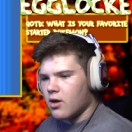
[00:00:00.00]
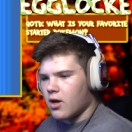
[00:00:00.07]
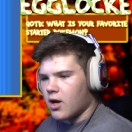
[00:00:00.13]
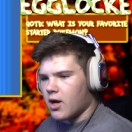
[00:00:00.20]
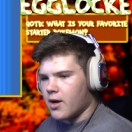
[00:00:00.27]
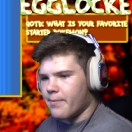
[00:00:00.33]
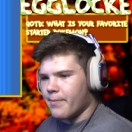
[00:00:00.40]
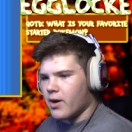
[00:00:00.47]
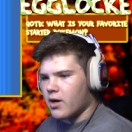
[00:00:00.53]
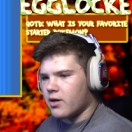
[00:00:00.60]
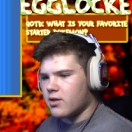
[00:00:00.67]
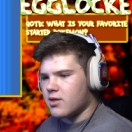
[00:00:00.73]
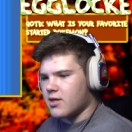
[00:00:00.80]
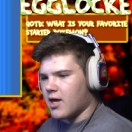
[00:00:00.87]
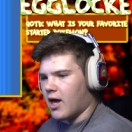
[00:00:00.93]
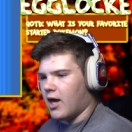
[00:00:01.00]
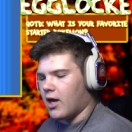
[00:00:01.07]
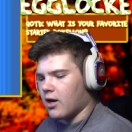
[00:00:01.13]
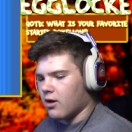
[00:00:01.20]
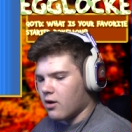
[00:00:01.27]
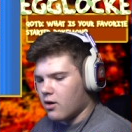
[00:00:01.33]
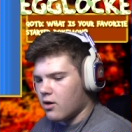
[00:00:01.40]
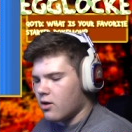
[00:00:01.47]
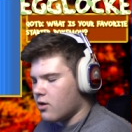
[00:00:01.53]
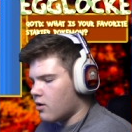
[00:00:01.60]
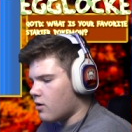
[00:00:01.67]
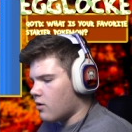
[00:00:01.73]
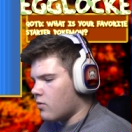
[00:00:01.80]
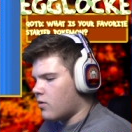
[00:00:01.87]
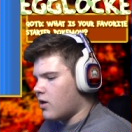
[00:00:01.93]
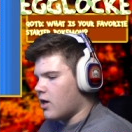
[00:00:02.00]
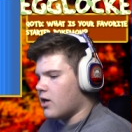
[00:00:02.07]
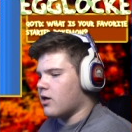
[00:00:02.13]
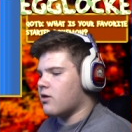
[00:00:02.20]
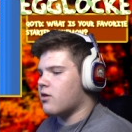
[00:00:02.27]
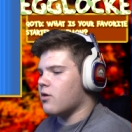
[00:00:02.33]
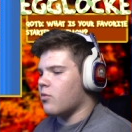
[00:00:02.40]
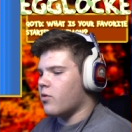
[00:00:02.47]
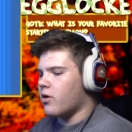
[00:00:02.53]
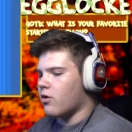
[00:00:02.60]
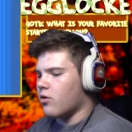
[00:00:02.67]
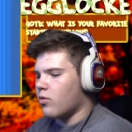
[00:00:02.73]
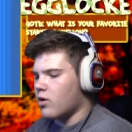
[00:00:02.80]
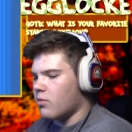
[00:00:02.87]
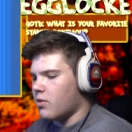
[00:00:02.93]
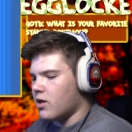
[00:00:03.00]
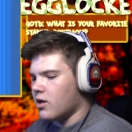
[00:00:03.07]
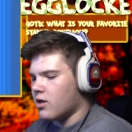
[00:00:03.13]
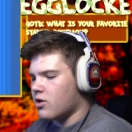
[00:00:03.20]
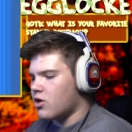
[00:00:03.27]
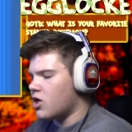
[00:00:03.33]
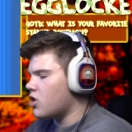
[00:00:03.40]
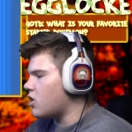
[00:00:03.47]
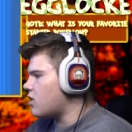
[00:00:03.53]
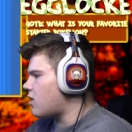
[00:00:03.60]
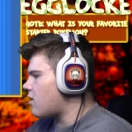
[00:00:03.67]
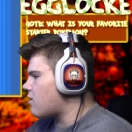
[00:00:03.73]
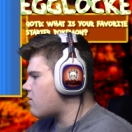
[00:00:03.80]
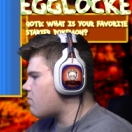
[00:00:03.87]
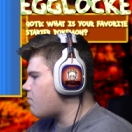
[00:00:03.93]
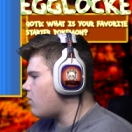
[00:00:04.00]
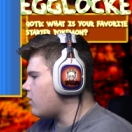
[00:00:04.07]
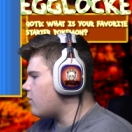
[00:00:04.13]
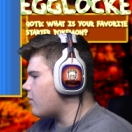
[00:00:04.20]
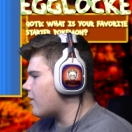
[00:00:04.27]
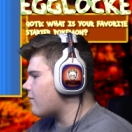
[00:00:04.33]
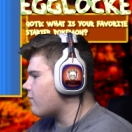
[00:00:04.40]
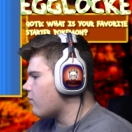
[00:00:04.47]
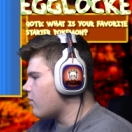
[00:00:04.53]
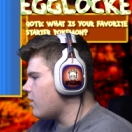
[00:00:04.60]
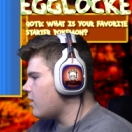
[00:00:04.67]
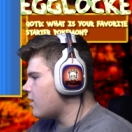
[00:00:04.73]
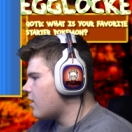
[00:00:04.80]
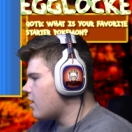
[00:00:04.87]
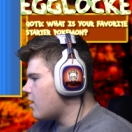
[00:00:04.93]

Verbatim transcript: Uh, box 10. Okay, so we are going to be exchanging this Poliwag for it,